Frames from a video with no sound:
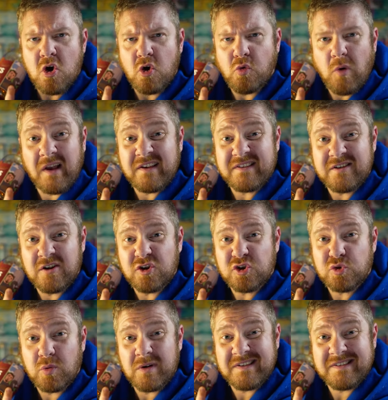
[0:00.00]

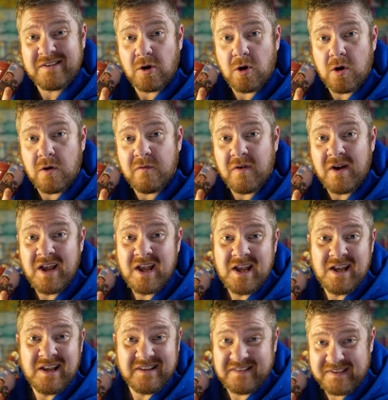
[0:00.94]
Russell's Reserve
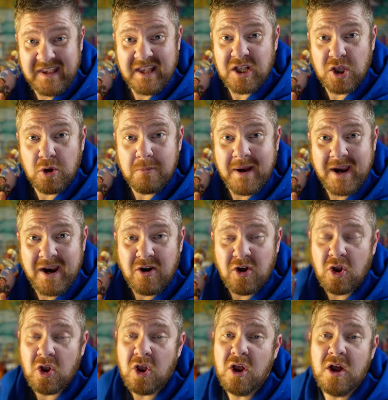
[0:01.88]
single
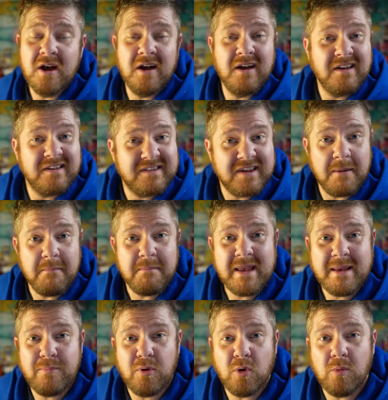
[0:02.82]
barrel some
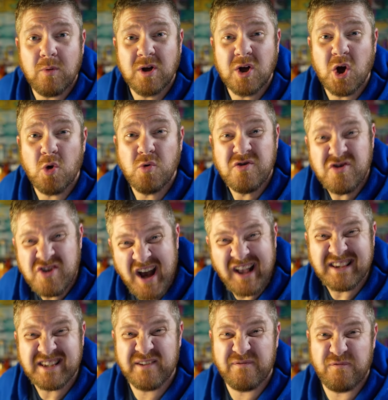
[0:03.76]
people will go
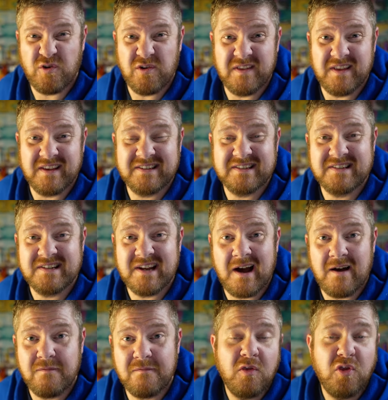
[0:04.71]
nuts for this
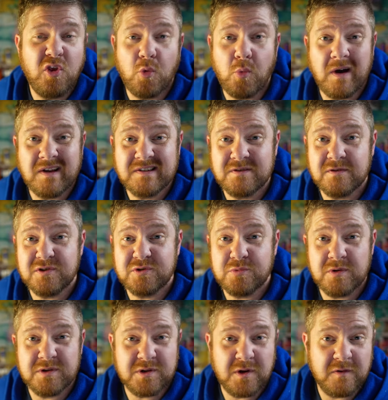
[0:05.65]
stuff. The Russell's
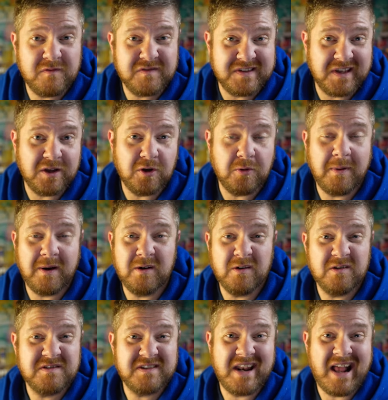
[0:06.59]
Reserve single
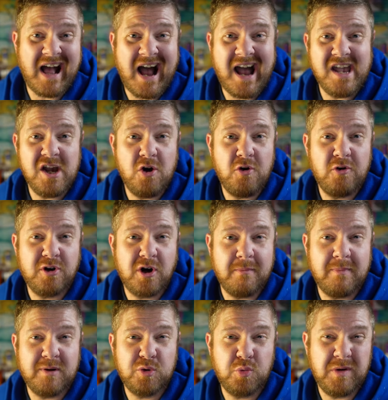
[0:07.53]
barrels that I own are
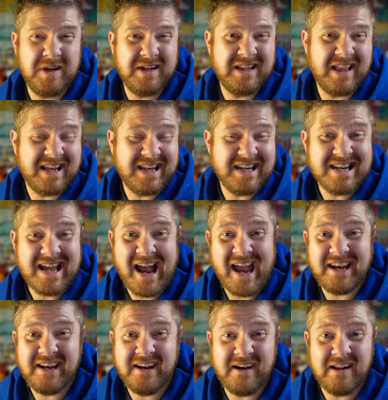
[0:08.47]
between like
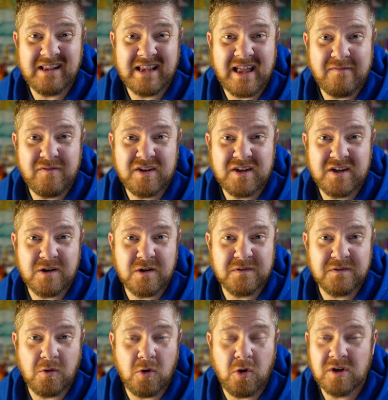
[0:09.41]
9 and 11
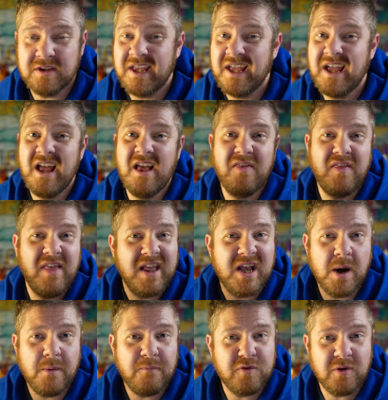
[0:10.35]
years old. They
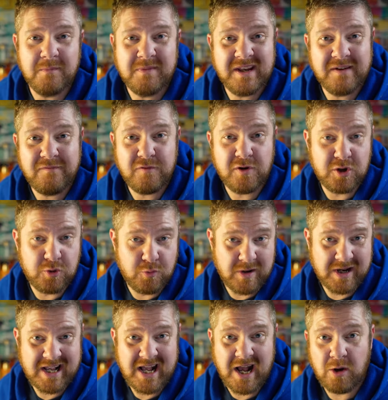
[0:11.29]
come from different
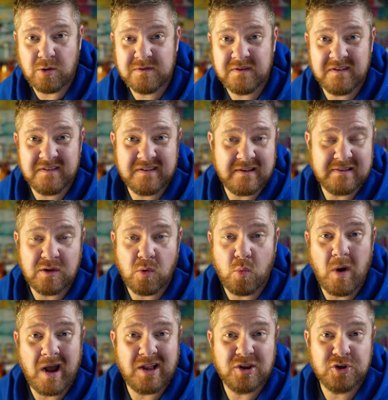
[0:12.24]
rick houses on the
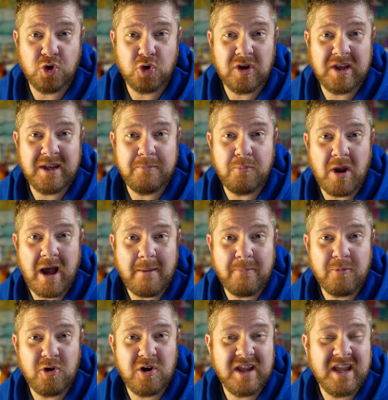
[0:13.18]
Wild Turkey
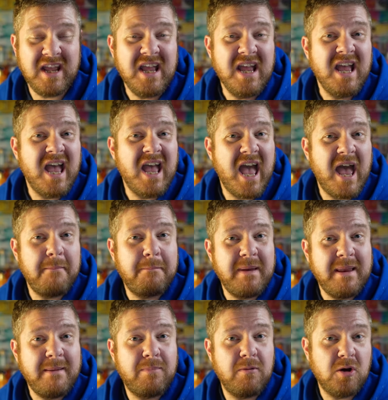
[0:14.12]
property and
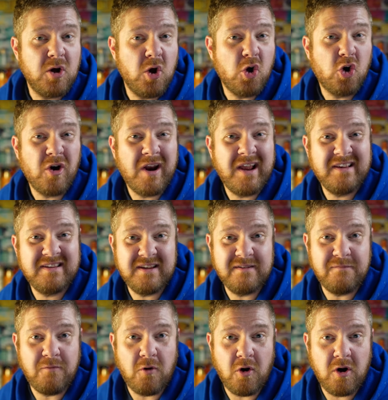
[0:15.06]
people go crazy
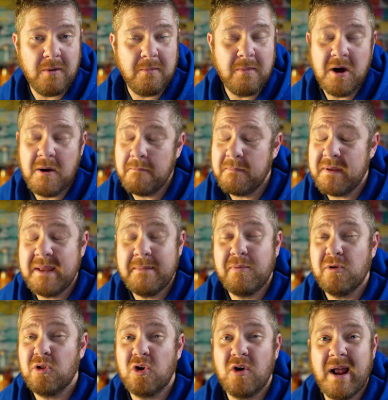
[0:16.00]
for them.
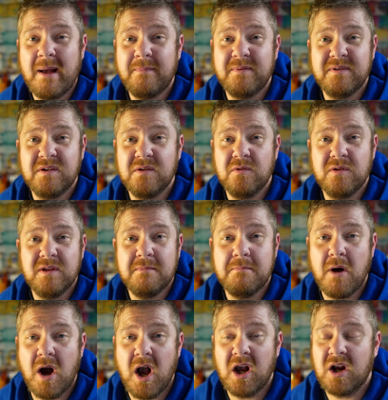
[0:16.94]
People are absolutely
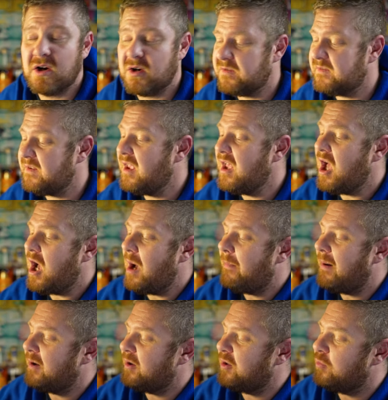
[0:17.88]
bonkers
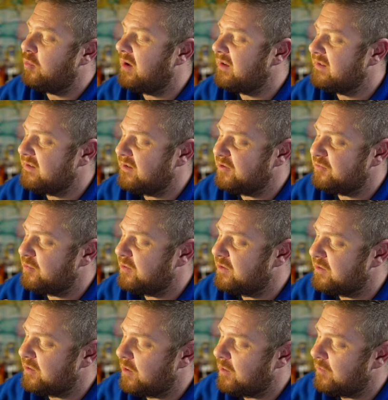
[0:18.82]
about a Russell's
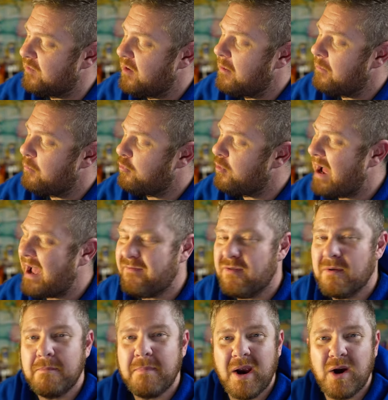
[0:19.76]
Reserve
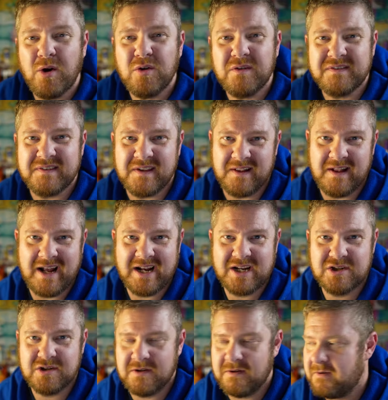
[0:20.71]
private barrel
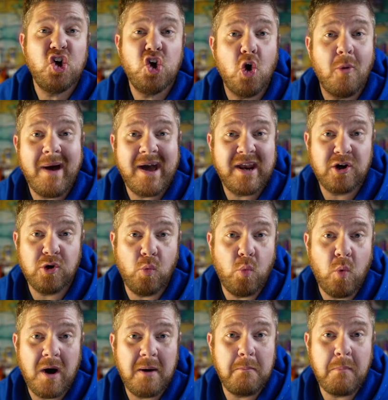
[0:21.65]
selection. No matter
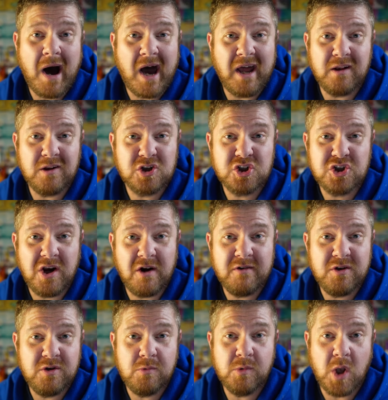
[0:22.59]
what bottle
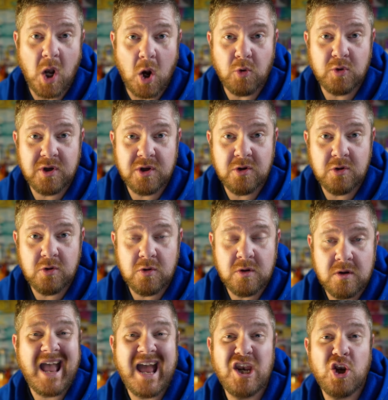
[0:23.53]
share you go to,
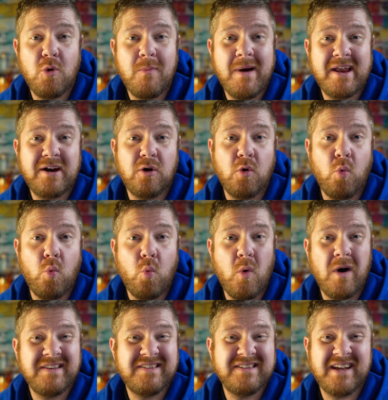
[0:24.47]
and no matter
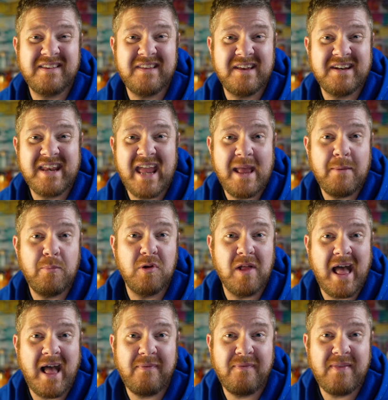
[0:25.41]
what's on the
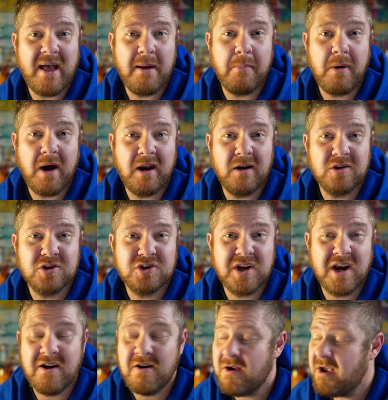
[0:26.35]
table at that bottle
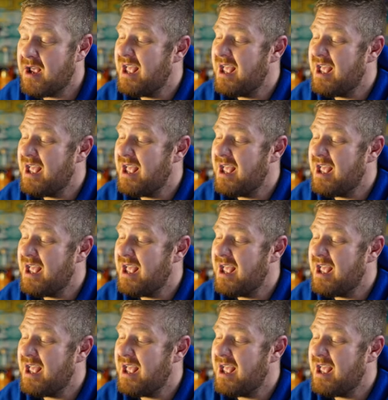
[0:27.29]
share,